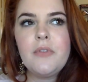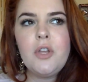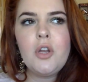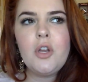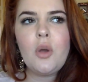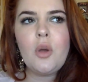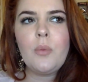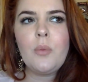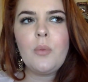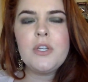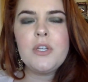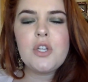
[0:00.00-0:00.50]

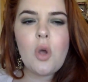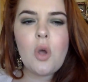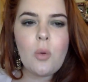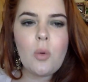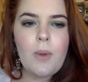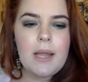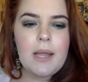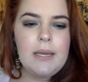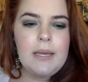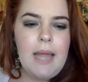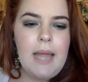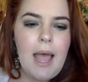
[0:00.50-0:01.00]
we don't
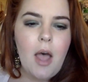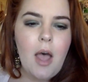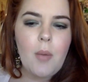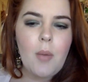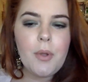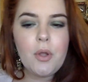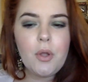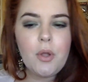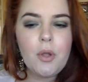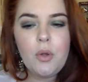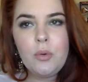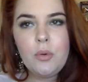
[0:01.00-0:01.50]
right now,
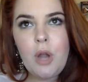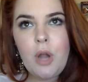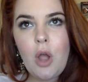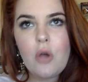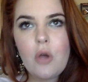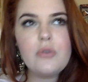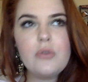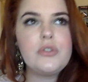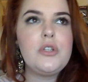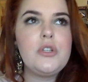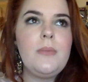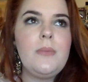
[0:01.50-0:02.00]
but who knows?